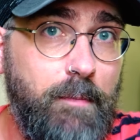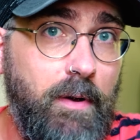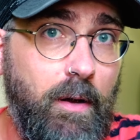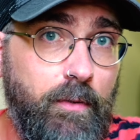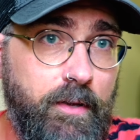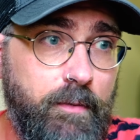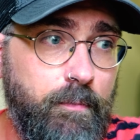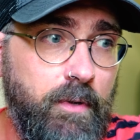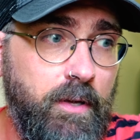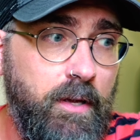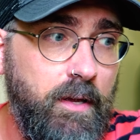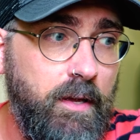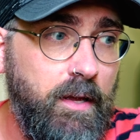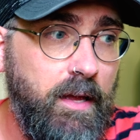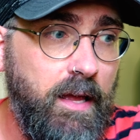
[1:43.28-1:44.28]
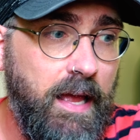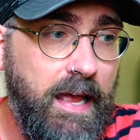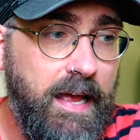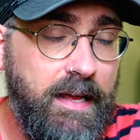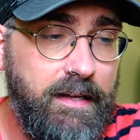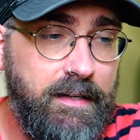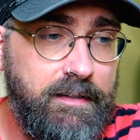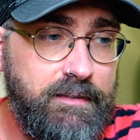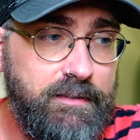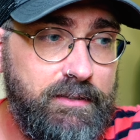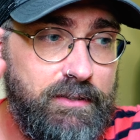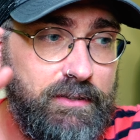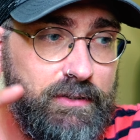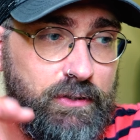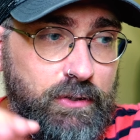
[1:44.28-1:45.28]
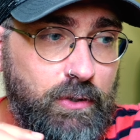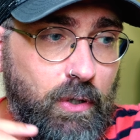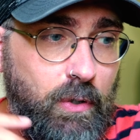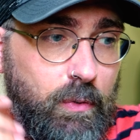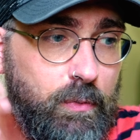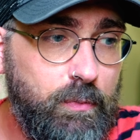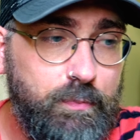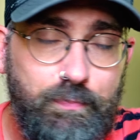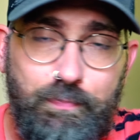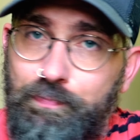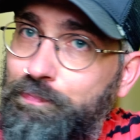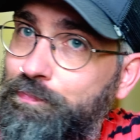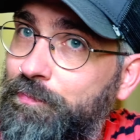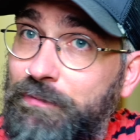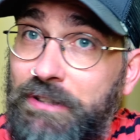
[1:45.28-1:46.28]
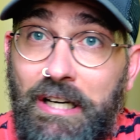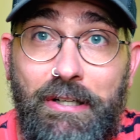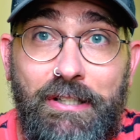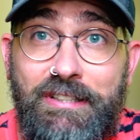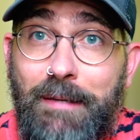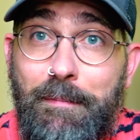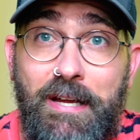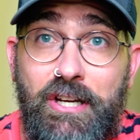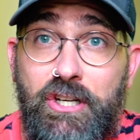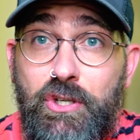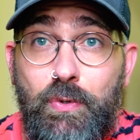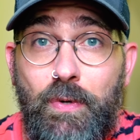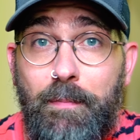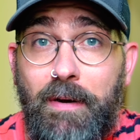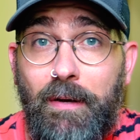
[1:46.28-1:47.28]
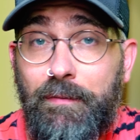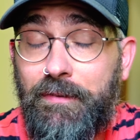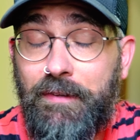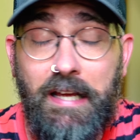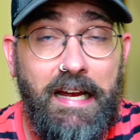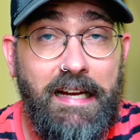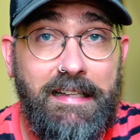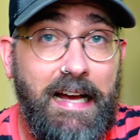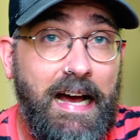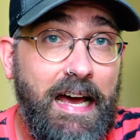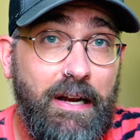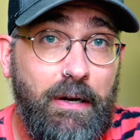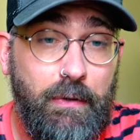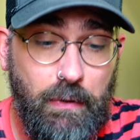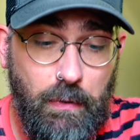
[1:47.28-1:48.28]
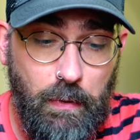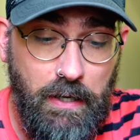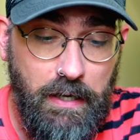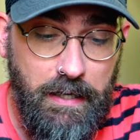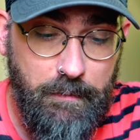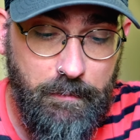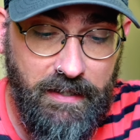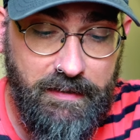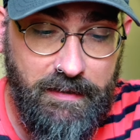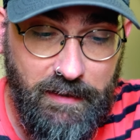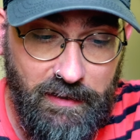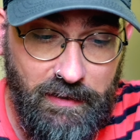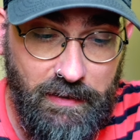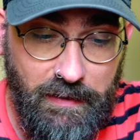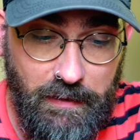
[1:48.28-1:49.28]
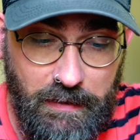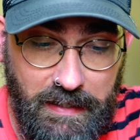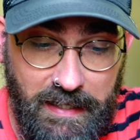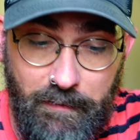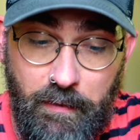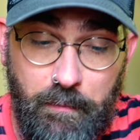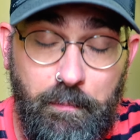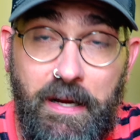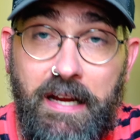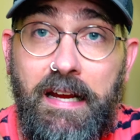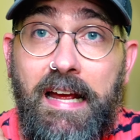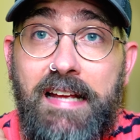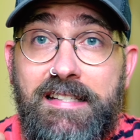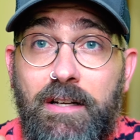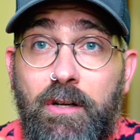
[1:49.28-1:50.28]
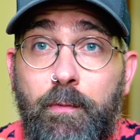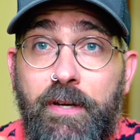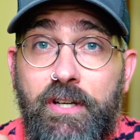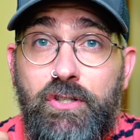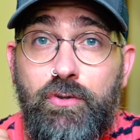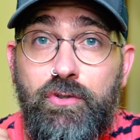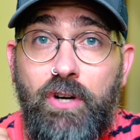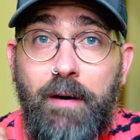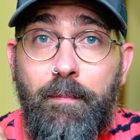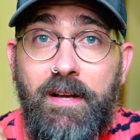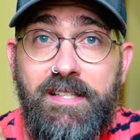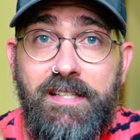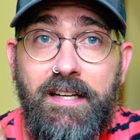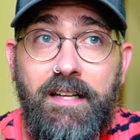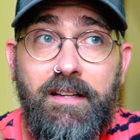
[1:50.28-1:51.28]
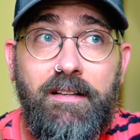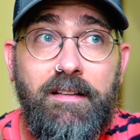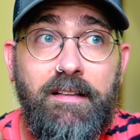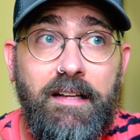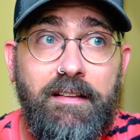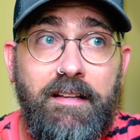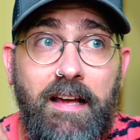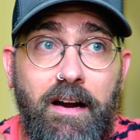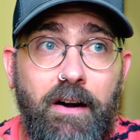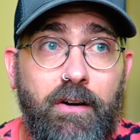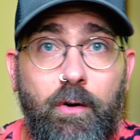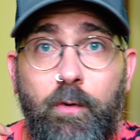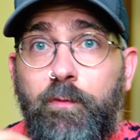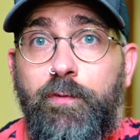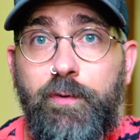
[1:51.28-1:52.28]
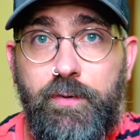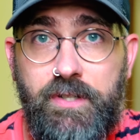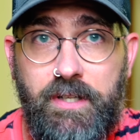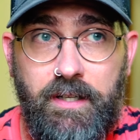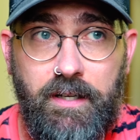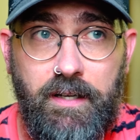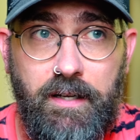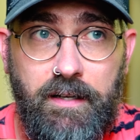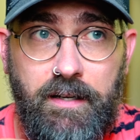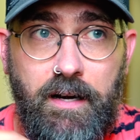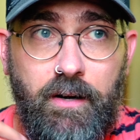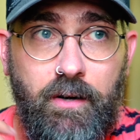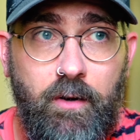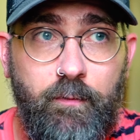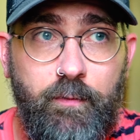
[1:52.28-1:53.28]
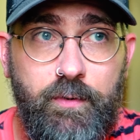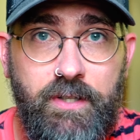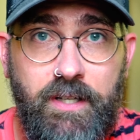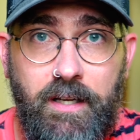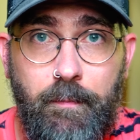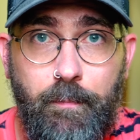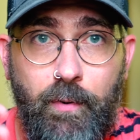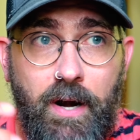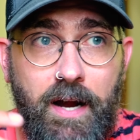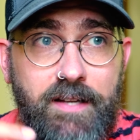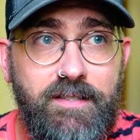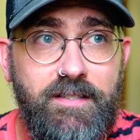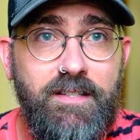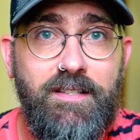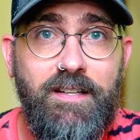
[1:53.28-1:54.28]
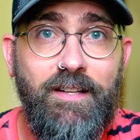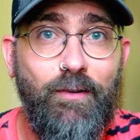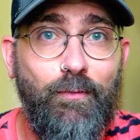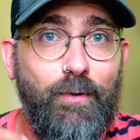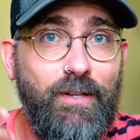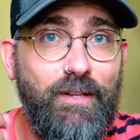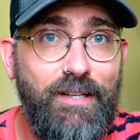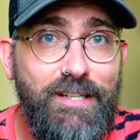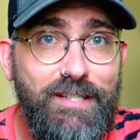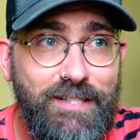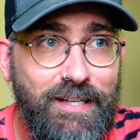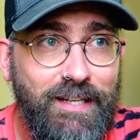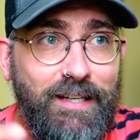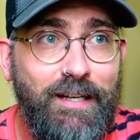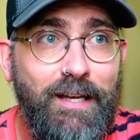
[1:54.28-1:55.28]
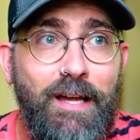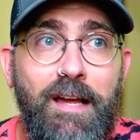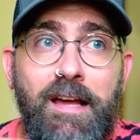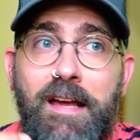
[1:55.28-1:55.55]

about them, and you know, there is some issue about it, I don't know. But even me as a Lumix user, I must say that they are confusing. They are confusing in prices, in releasing,